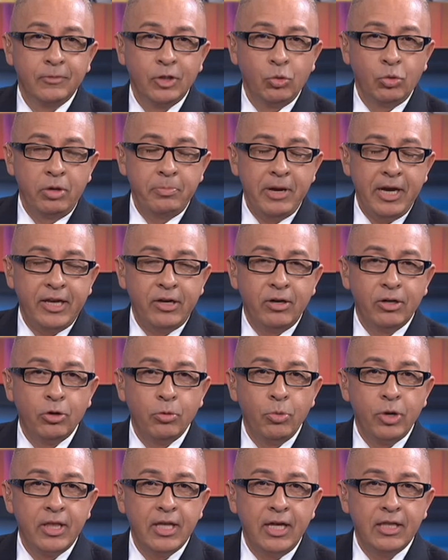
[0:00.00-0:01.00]
We're back here on
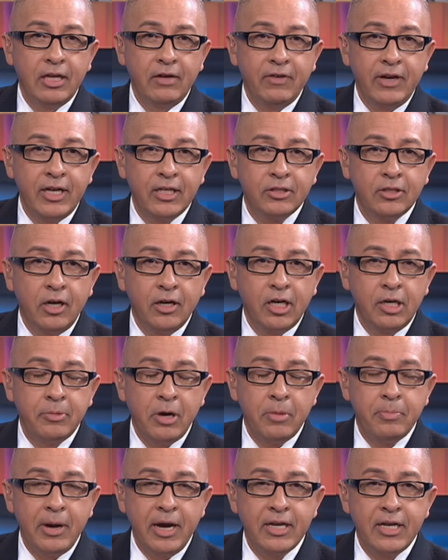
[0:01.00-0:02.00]
Comunidad del Valle talking
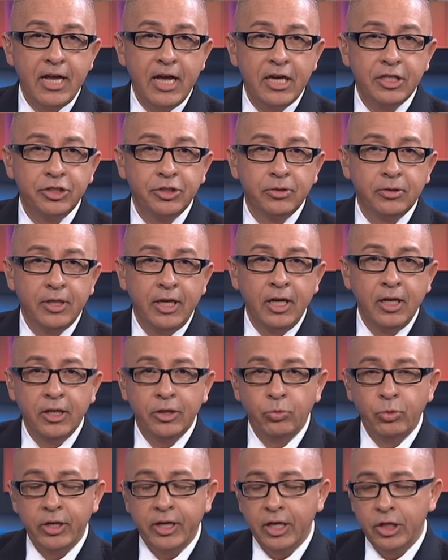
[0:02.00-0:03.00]
about Binational
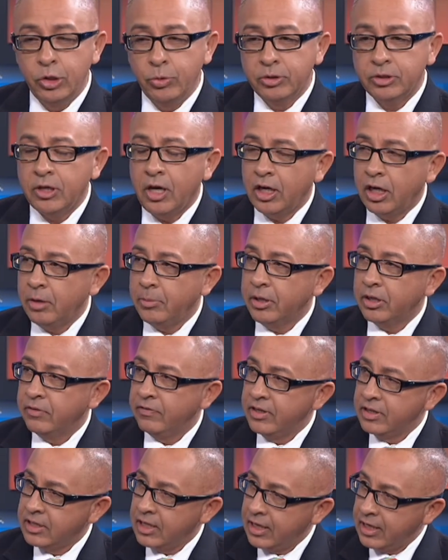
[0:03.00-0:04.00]
Health Week, and you were talking about the
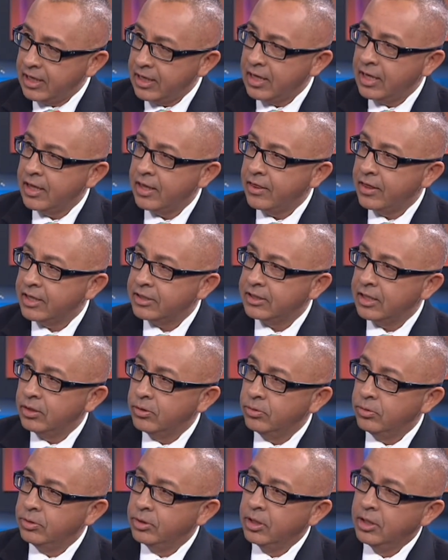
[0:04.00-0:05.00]
Ventanilla de
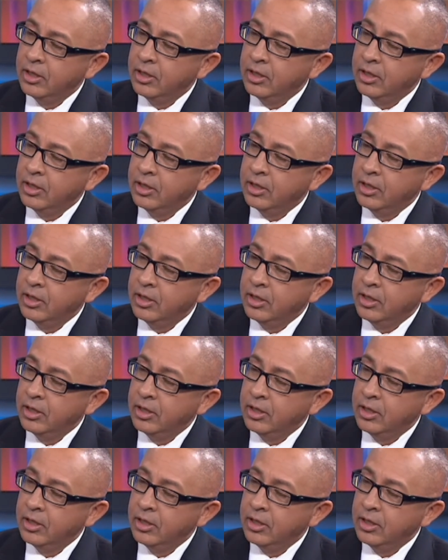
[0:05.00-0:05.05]
Salud,